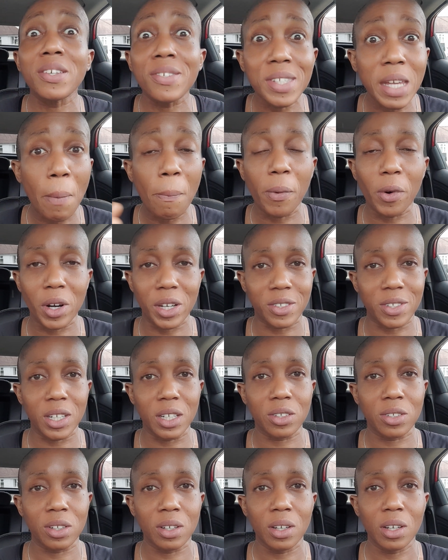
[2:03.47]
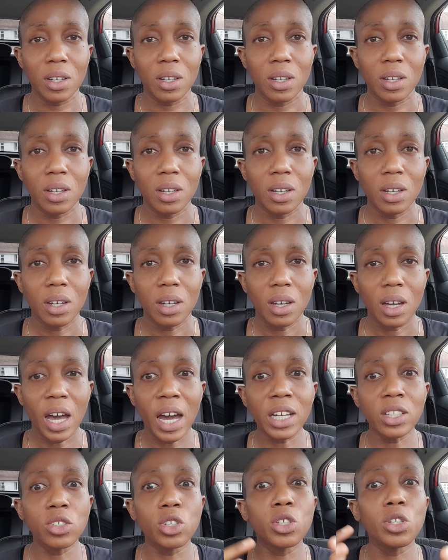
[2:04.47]
they've separated.
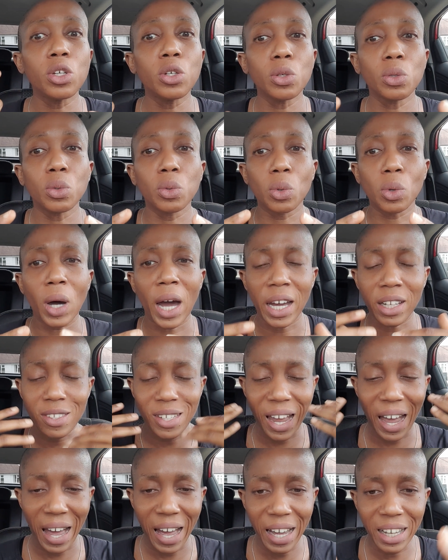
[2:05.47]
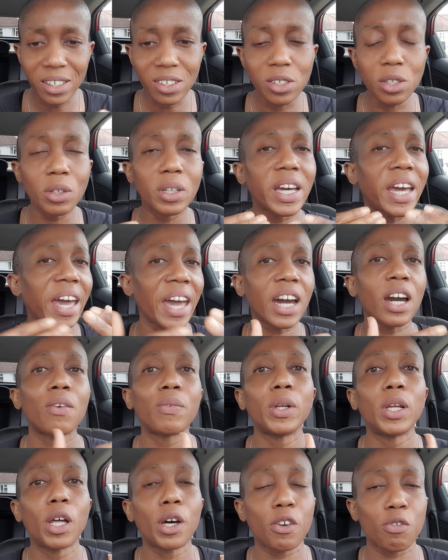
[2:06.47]
And you had to handle a heck
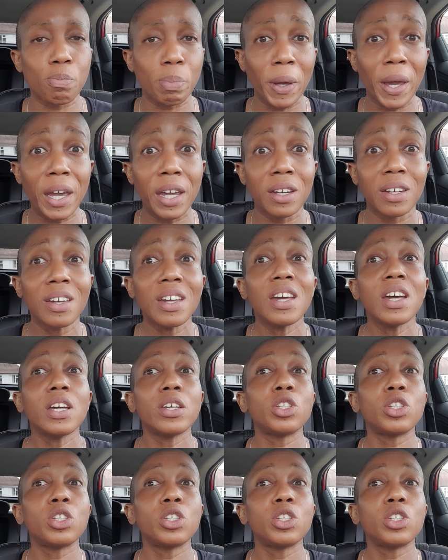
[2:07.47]
of a lot of pain.